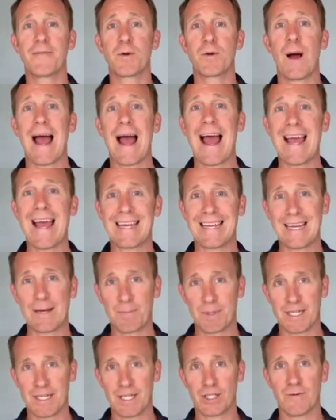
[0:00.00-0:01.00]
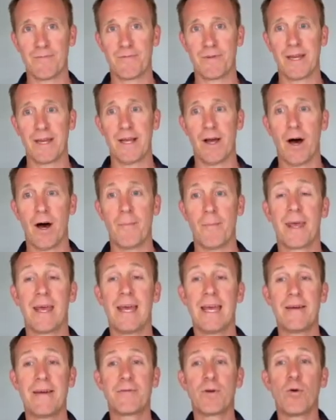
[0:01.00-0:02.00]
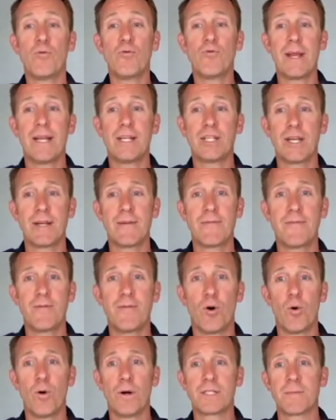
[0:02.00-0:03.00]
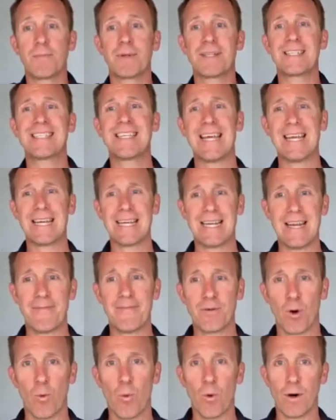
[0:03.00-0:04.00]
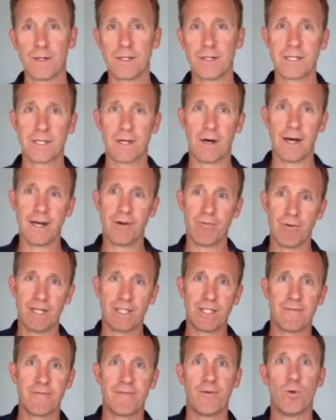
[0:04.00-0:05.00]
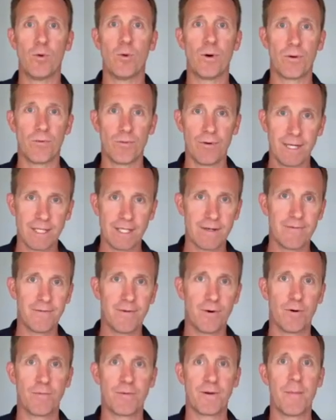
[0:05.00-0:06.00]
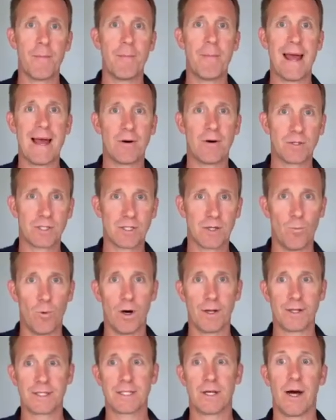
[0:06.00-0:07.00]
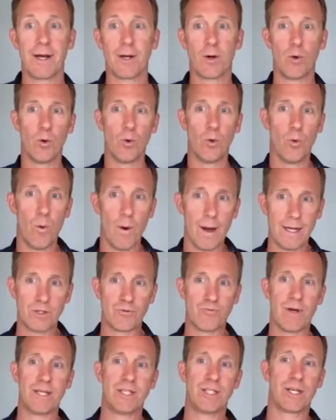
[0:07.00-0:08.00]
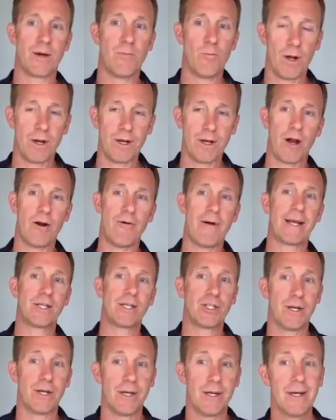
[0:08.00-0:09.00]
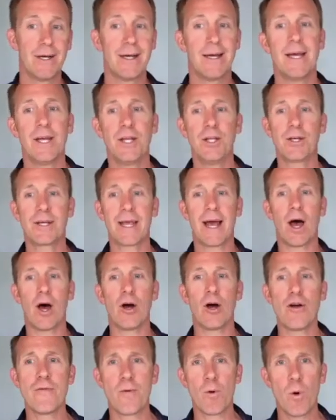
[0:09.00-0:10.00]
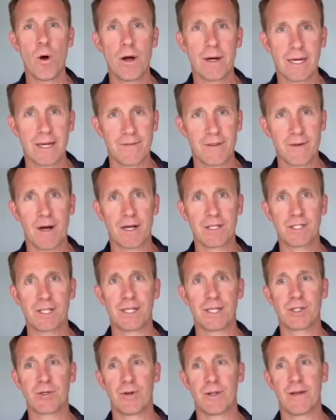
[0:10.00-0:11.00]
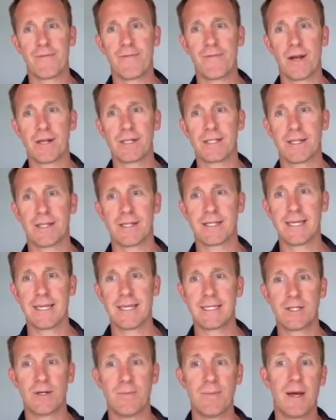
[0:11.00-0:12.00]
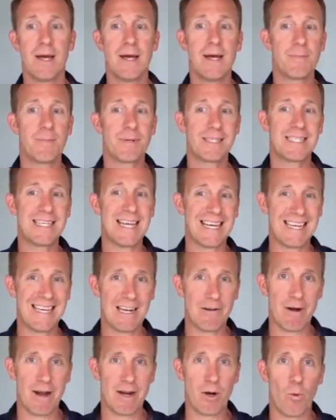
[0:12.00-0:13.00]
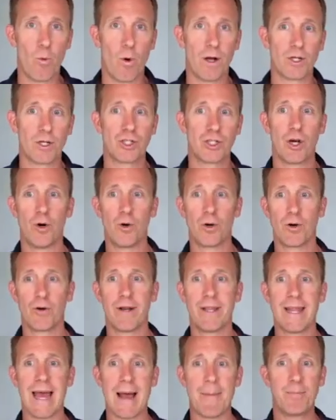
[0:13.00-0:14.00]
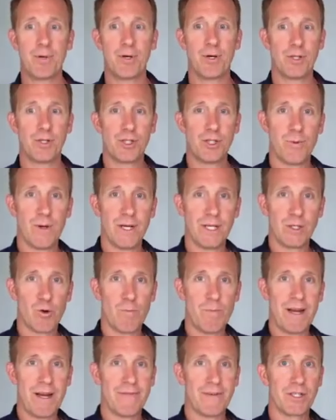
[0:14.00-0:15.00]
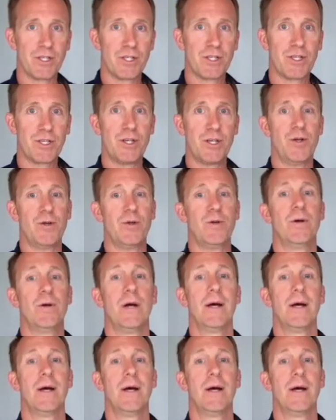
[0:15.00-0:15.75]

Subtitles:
hanging position for the arm. If you're reaching forwards, and particularly if you're one side reaching forward for the mouse on one side, always reaching in one direction, you get overworking the musculature at the front of the system, particularly around the one shoulder, and that puts you into a bit of a skew.